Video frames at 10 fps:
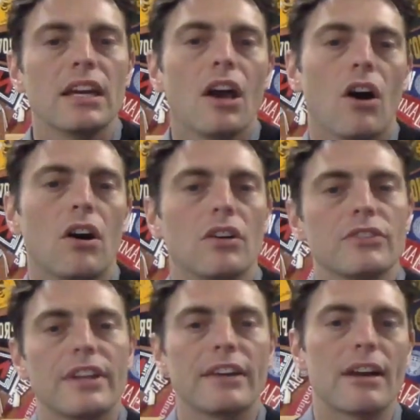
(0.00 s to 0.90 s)
on
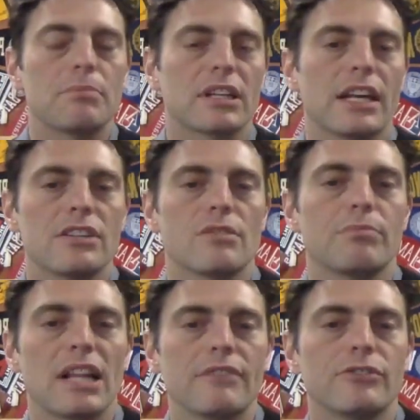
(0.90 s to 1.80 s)
their application
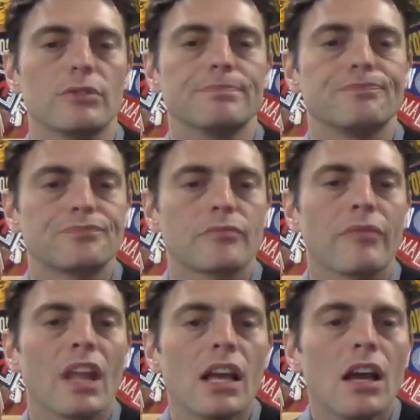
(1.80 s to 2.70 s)
platform.
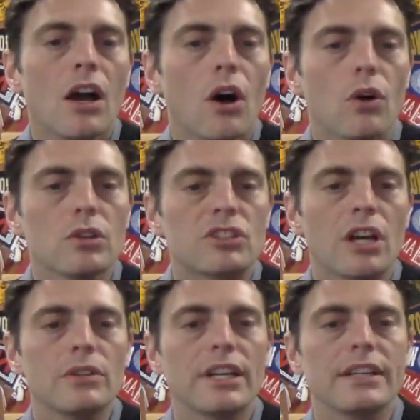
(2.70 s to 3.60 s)
Also,
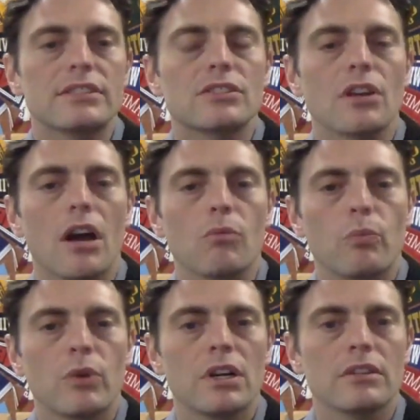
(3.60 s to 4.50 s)
it's
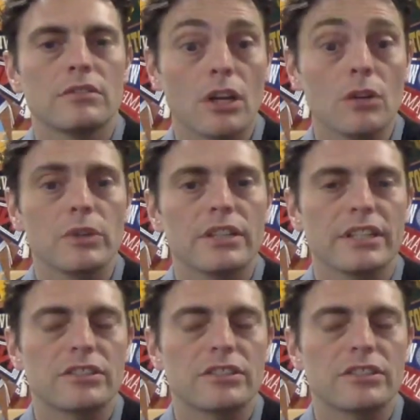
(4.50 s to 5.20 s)
noteworthy to